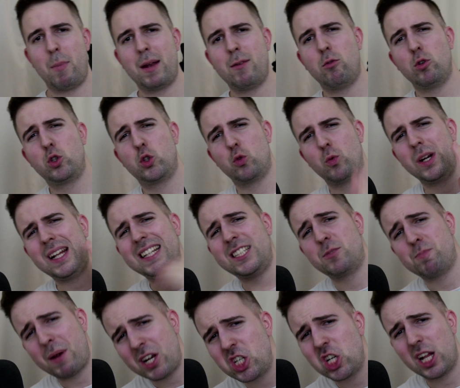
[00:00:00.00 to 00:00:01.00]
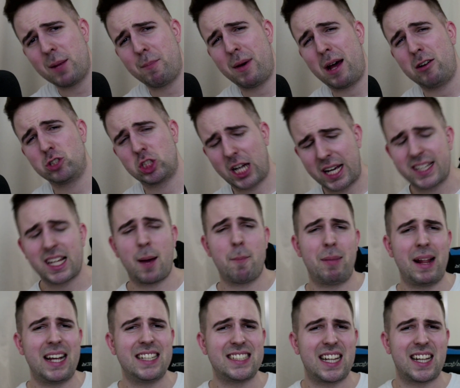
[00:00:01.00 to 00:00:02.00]
But what's really special about
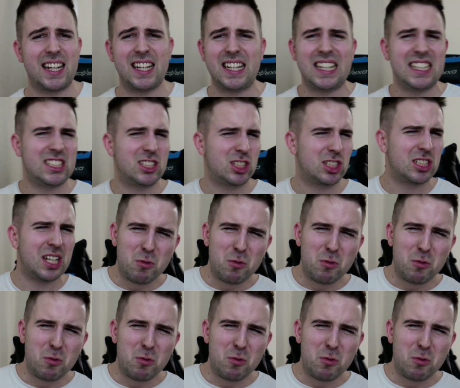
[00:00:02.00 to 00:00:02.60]
ShotgunPlays is that he's